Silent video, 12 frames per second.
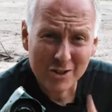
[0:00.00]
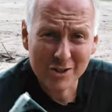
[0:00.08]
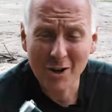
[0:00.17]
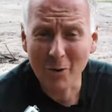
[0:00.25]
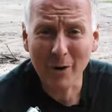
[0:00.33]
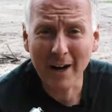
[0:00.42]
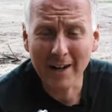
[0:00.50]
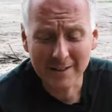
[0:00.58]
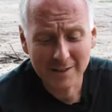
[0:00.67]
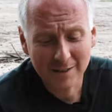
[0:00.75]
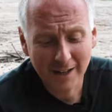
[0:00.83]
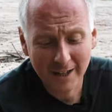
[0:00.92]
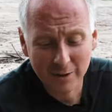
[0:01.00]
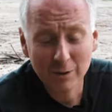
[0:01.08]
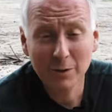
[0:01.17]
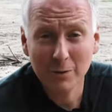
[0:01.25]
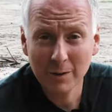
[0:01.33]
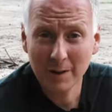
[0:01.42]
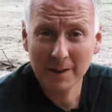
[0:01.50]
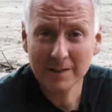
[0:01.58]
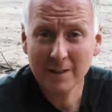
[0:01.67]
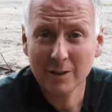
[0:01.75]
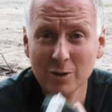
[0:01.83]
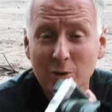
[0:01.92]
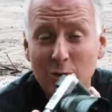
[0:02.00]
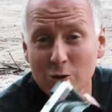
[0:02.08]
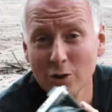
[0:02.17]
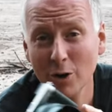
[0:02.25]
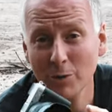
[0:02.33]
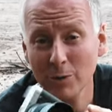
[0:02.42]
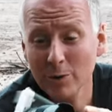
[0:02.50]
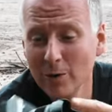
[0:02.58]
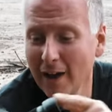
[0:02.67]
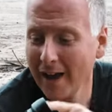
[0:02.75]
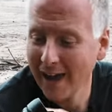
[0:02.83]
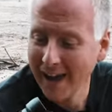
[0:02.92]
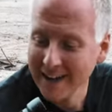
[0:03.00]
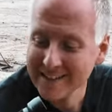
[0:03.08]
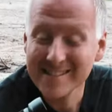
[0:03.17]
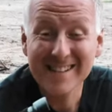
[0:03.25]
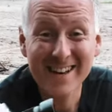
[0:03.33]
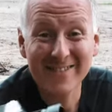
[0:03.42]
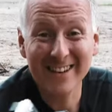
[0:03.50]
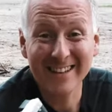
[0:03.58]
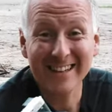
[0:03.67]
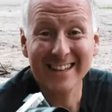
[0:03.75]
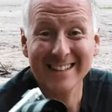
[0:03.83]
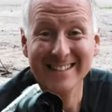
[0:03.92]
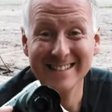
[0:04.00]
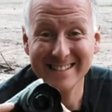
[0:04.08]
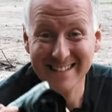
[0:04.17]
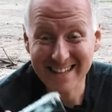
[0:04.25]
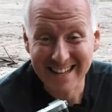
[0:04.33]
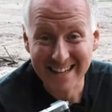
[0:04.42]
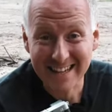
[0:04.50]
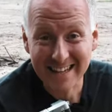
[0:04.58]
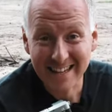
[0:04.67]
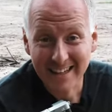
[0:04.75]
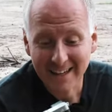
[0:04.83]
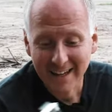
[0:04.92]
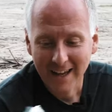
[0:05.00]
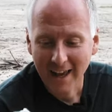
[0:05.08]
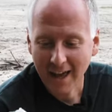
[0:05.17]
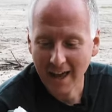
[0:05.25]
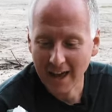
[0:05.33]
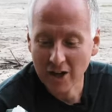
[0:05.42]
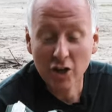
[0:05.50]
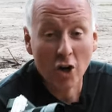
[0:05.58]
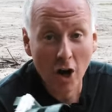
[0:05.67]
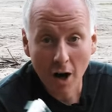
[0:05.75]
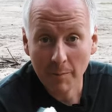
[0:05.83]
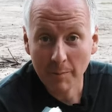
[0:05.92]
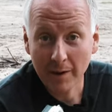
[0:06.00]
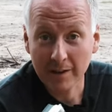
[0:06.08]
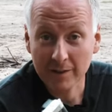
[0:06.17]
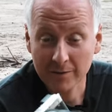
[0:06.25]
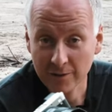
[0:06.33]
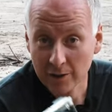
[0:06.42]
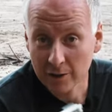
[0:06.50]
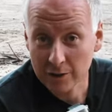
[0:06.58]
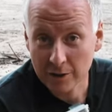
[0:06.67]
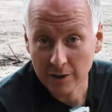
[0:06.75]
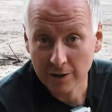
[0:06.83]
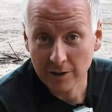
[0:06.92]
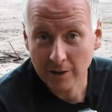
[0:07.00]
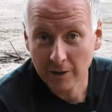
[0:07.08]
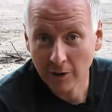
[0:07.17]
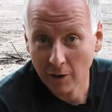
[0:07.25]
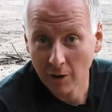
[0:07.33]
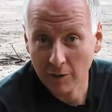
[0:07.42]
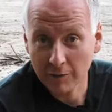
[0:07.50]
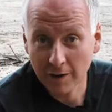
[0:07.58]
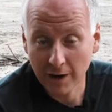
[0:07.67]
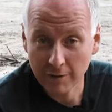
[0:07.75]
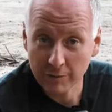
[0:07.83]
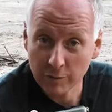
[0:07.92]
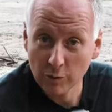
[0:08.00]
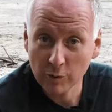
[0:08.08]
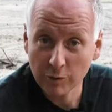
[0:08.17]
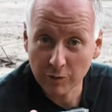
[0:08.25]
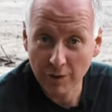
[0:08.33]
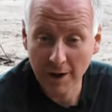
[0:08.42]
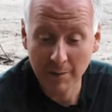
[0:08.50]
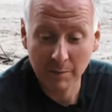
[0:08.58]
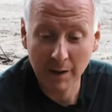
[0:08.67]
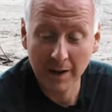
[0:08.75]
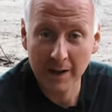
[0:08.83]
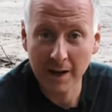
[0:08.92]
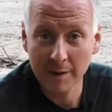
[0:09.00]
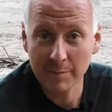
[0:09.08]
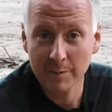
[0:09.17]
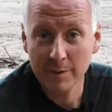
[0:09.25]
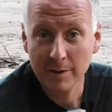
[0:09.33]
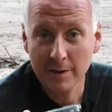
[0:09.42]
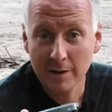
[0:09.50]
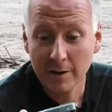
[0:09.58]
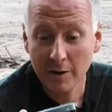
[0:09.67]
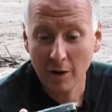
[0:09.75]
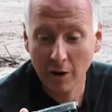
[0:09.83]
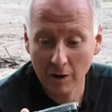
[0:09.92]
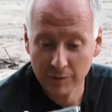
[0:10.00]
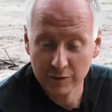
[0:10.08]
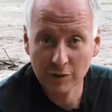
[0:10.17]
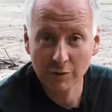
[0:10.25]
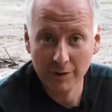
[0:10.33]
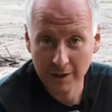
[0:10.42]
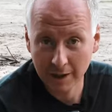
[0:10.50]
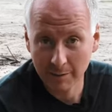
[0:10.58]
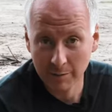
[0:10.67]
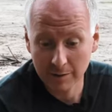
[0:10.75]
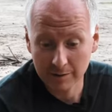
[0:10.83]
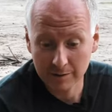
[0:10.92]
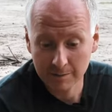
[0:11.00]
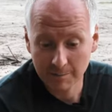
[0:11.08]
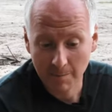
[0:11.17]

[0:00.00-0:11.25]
So guys, I took you to the desert to show you A7C, a compact version of a full frame lineup of Sony cameras.